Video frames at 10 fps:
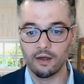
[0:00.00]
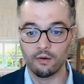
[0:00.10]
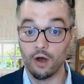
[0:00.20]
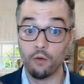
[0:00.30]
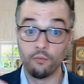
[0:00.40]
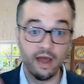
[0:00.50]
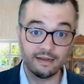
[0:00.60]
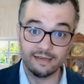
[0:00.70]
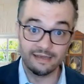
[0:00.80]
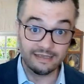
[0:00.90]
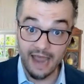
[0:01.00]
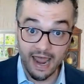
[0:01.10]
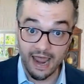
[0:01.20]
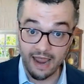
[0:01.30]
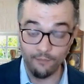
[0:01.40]
already
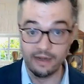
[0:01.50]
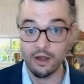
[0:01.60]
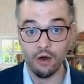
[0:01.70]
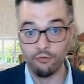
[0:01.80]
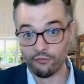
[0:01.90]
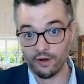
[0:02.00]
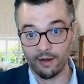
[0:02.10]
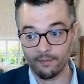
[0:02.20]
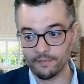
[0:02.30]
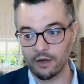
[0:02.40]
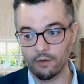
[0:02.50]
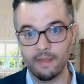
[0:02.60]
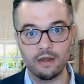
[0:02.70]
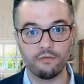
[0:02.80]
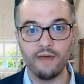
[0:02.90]
today we know from
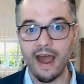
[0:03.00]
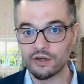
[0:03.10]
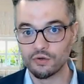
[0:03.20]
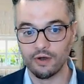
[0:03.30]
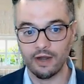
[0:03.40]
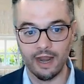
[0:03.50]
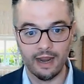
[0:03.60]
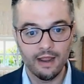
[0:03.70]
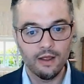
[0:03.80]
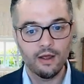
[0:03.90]
manufacturing